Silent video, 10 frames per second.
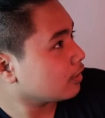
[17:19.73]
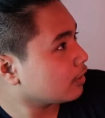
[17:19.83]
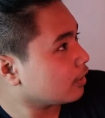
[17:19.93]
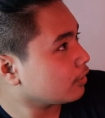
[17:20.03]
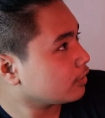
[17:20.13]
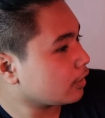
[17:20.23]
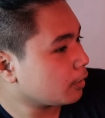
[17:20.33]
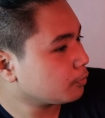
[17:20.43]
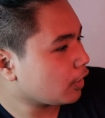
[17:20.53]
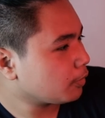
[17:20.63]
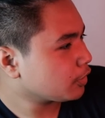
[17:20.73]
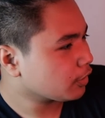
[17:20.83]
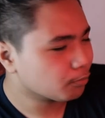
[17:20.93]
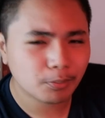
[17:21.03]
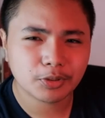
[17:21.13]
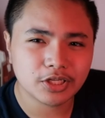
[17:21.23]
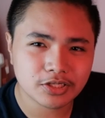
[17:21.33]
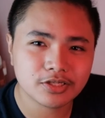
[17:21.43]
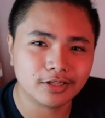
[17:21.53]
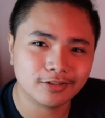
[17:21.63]
I'm like
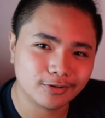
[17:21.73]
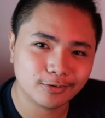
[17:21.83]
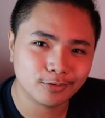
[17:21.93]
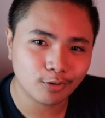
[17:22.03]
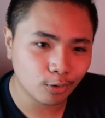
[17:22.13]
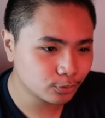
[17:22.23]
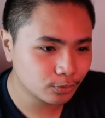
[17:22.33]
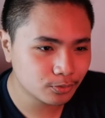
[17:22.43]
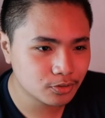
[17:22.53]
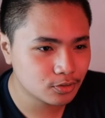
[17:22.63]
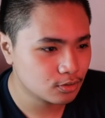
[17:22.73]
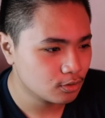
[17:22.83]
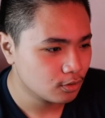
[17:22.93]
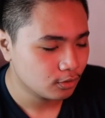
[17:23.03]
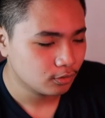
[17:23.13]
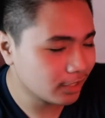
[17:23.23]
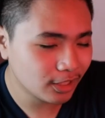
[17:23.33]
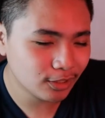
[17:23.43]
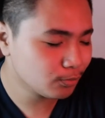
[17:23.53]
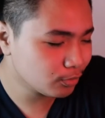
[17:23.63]
reminiscing, you know, all those
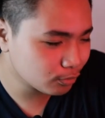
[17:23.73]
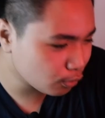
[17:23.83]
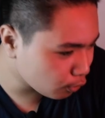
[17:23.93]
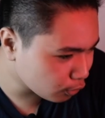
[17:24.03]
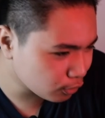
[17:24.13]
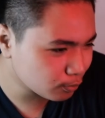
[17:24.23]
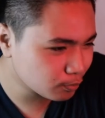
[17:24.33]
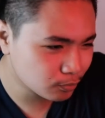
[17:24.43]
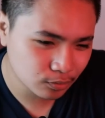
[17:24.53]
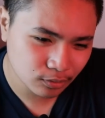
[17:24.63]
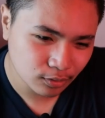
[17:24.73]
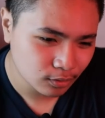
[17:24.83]
Cannibal Corpse,